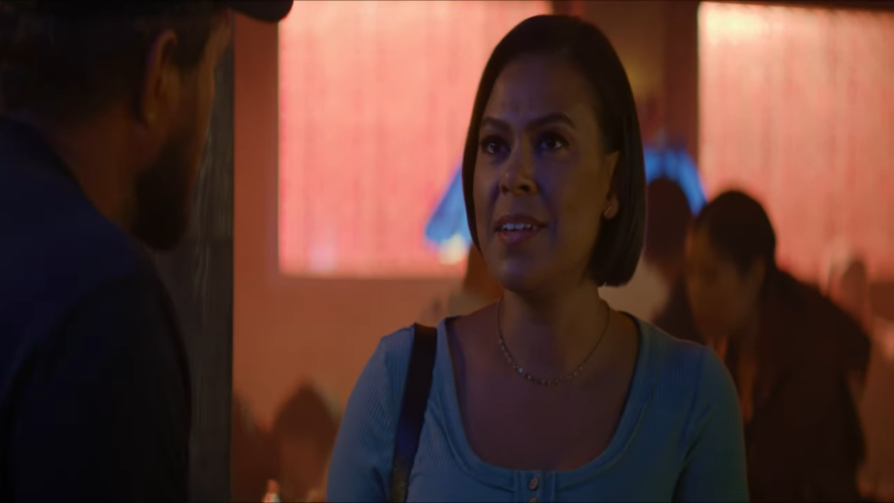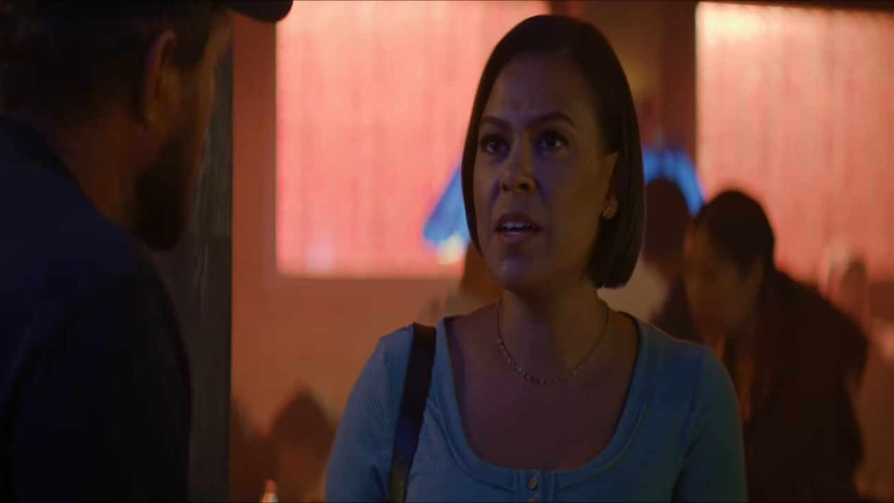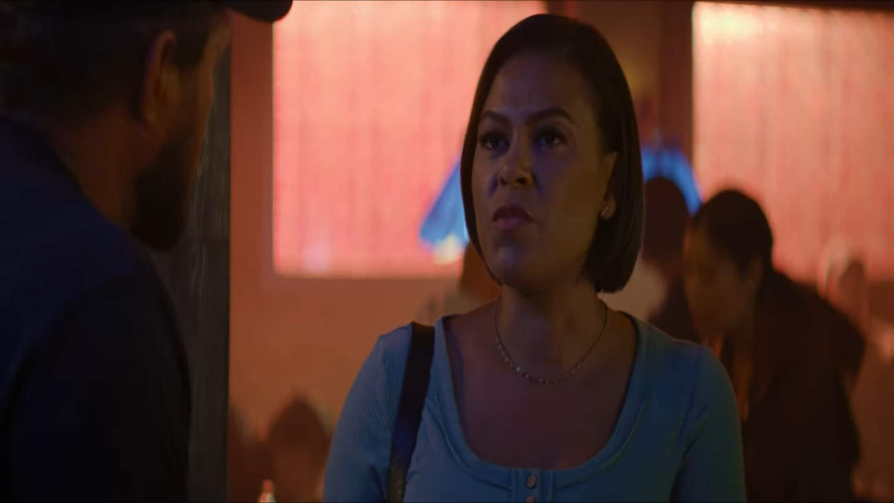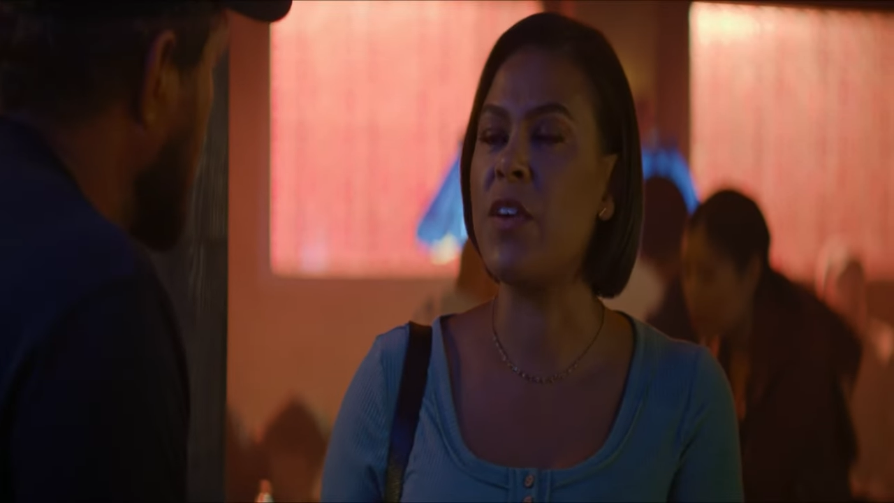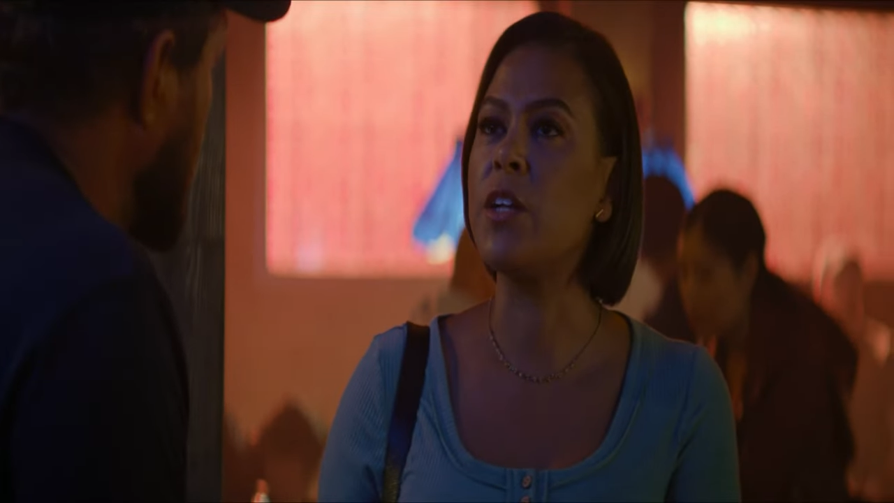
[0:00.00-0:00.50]

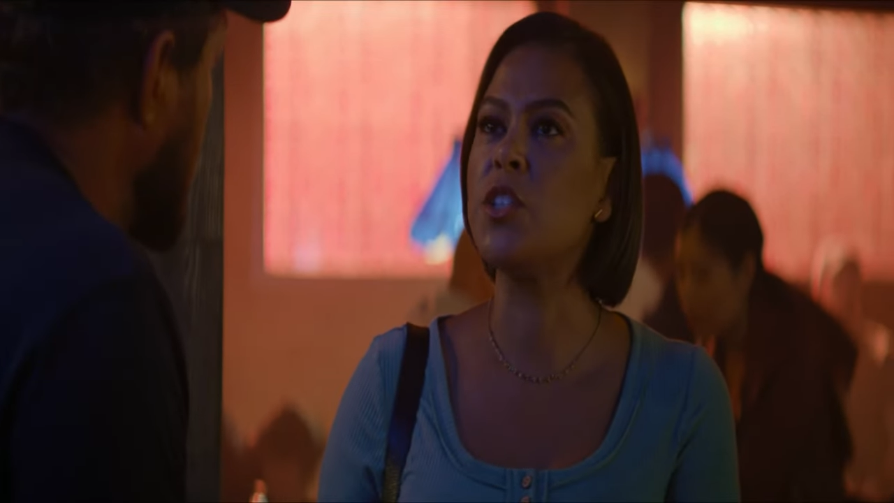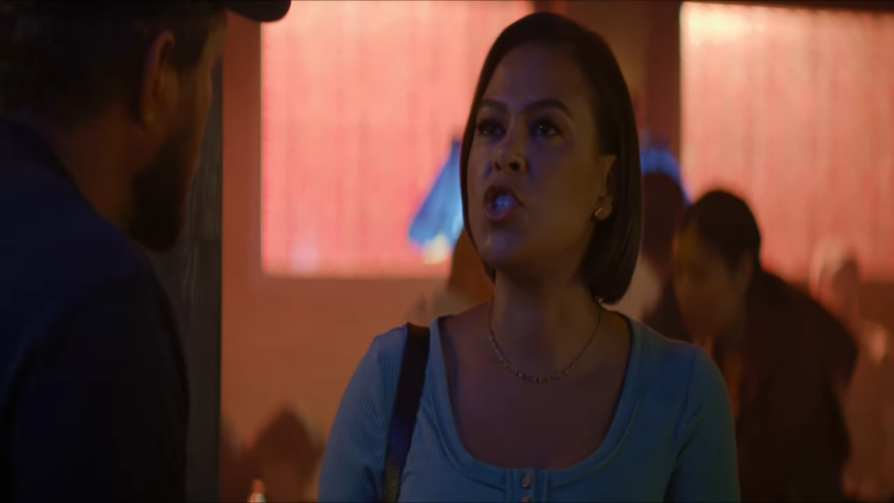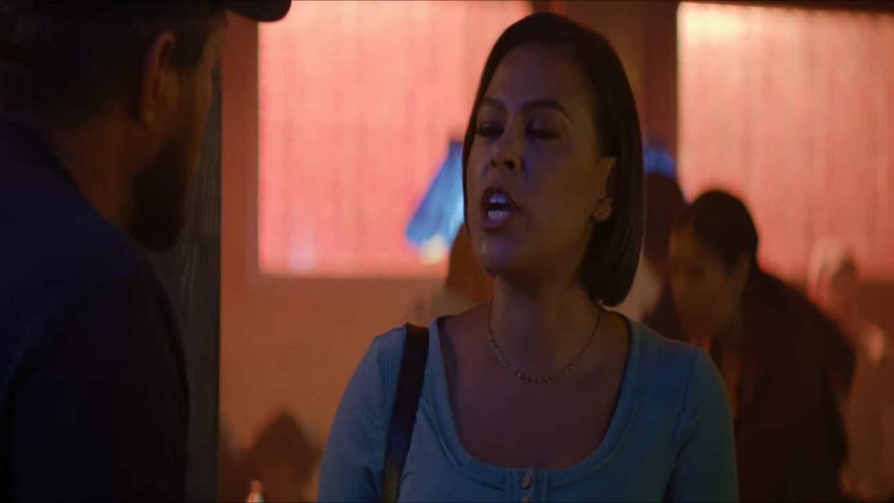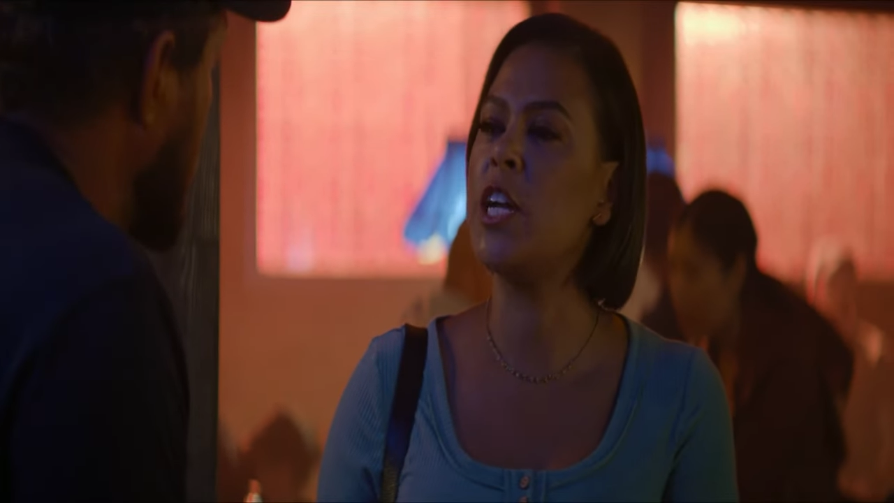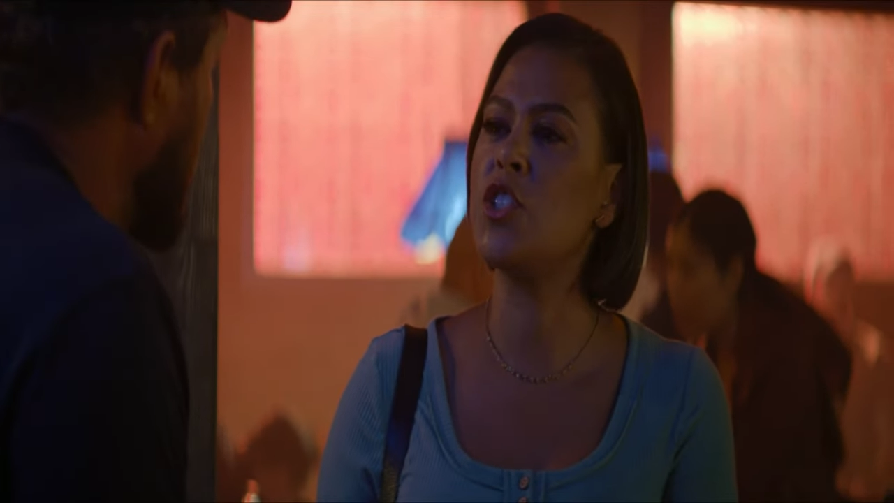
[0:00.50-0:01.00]
failed to
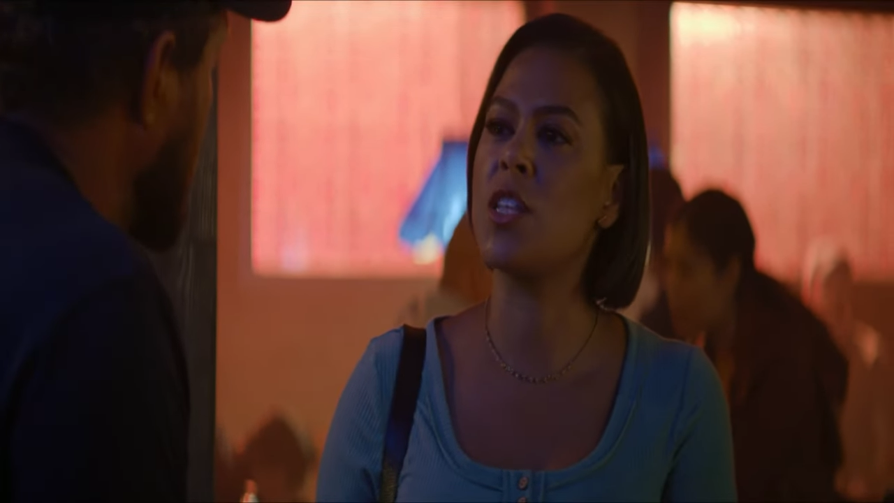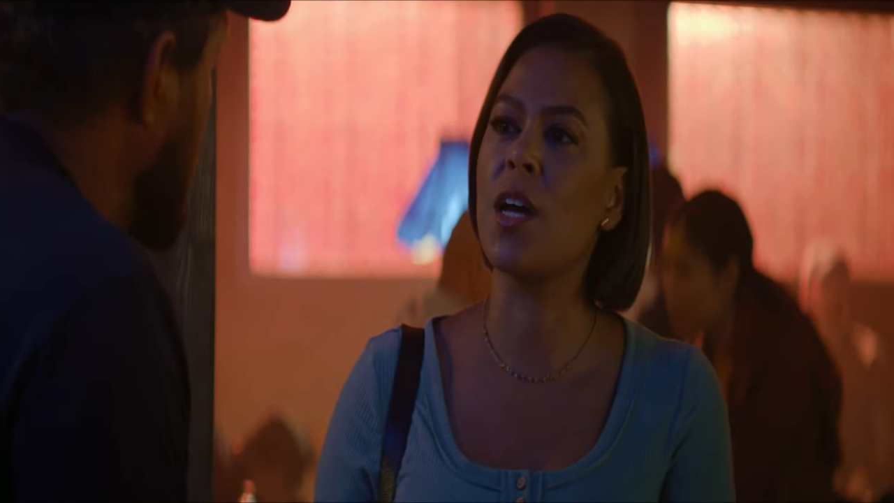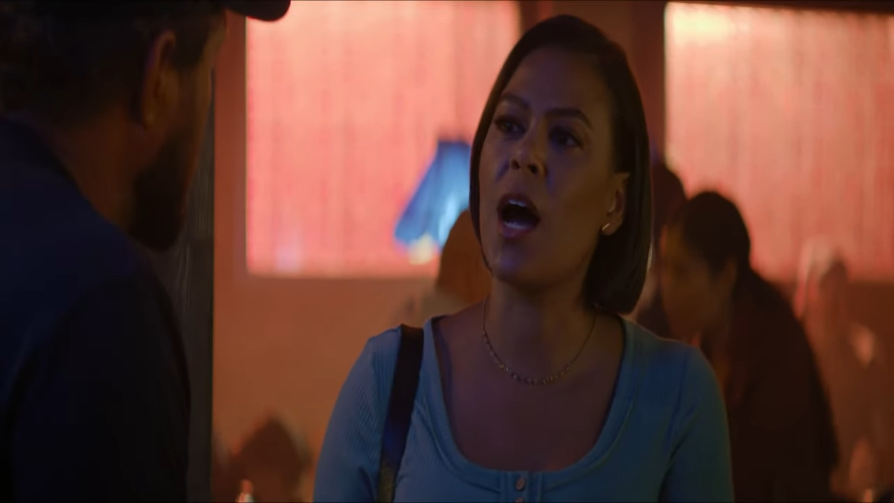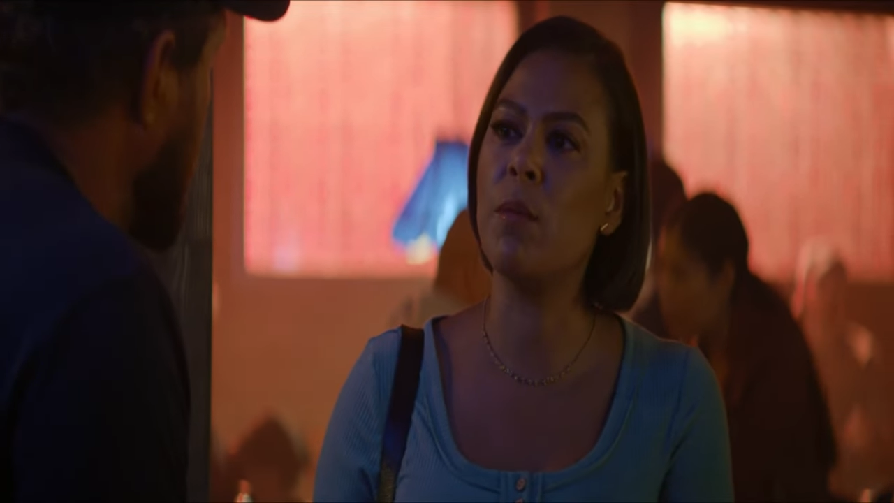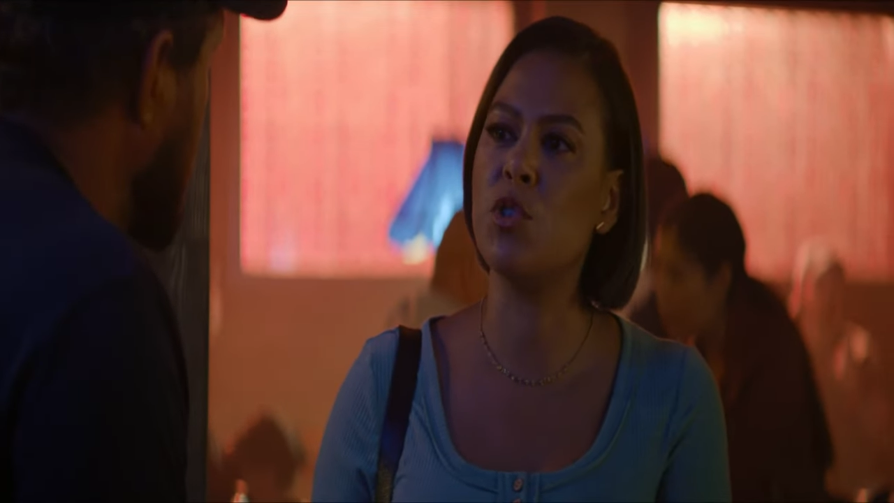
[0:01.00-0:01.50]
change the
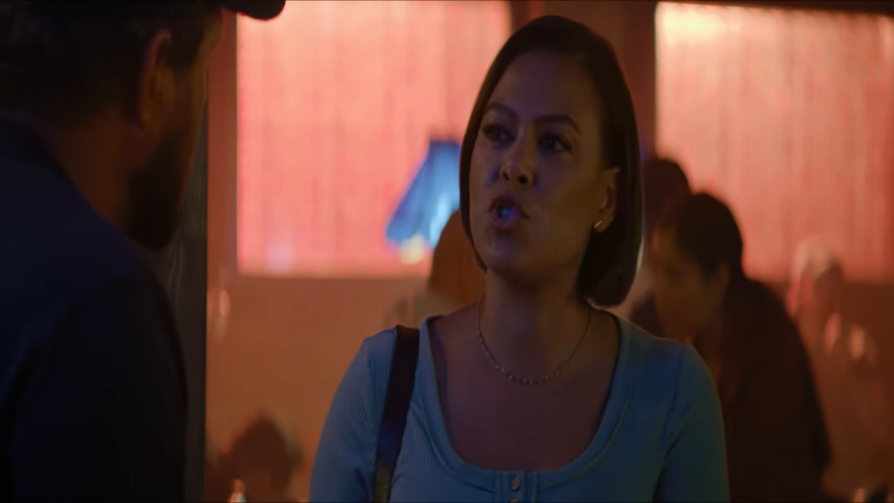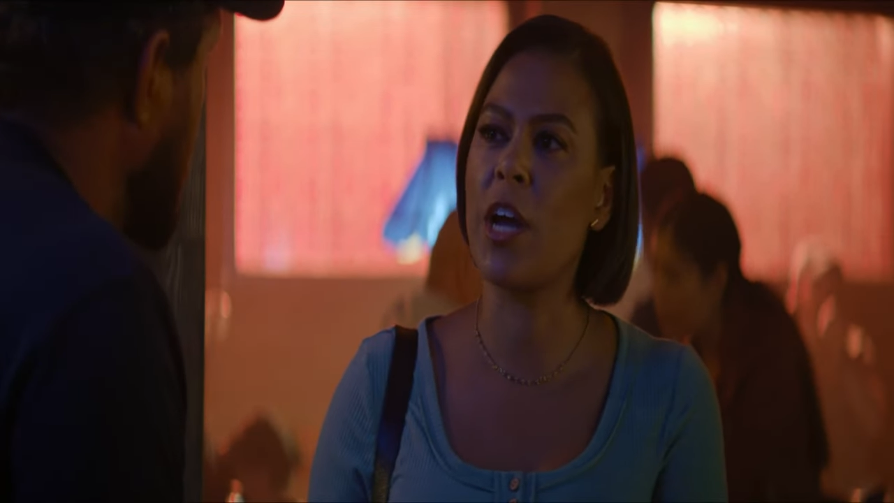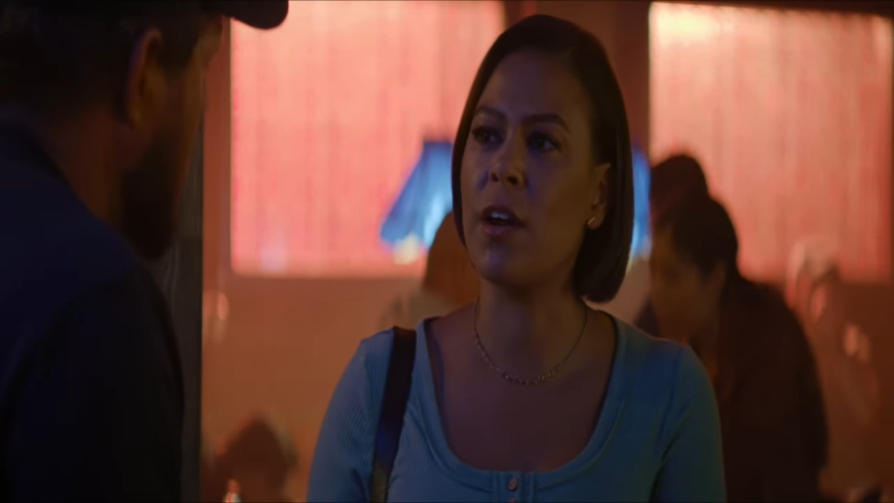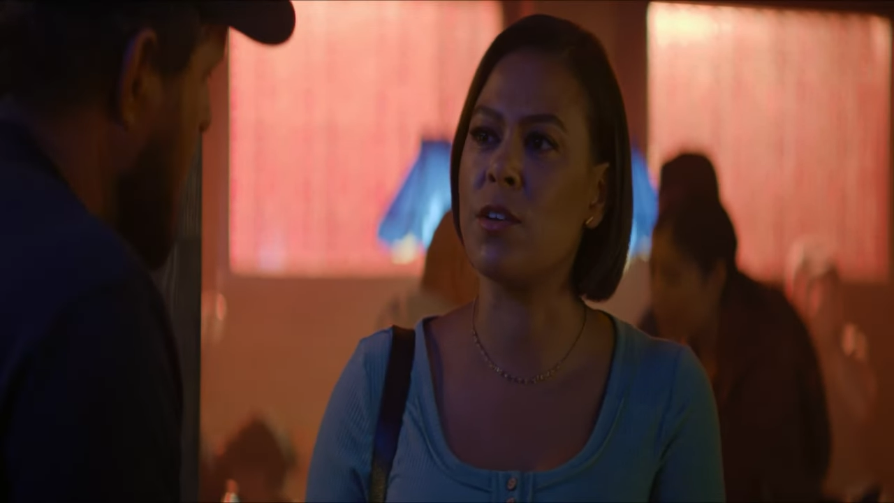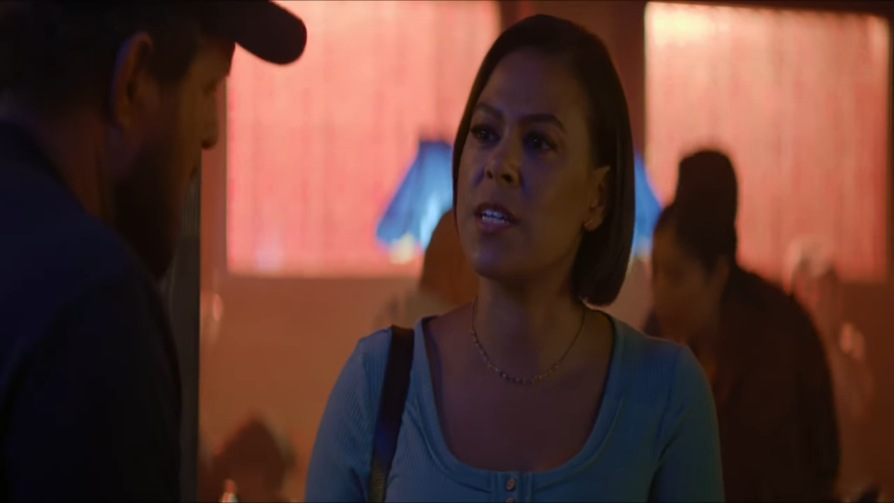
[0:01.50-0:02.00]
comms
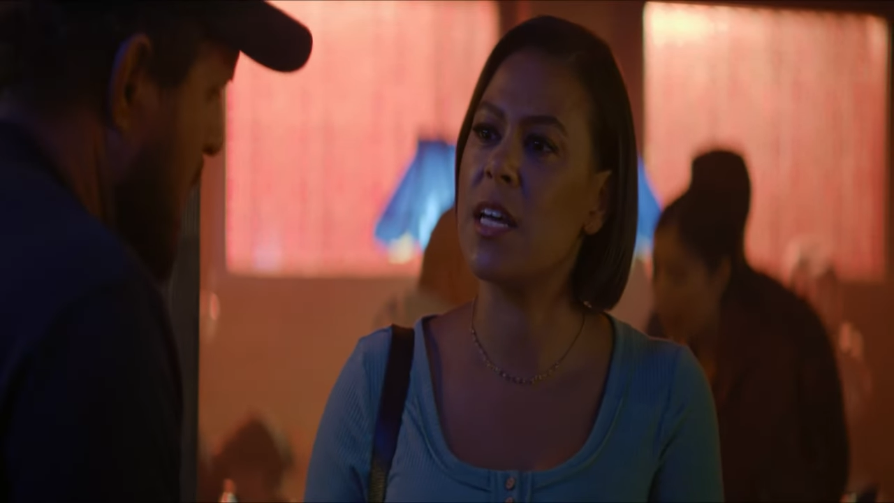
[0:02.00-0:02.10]
channels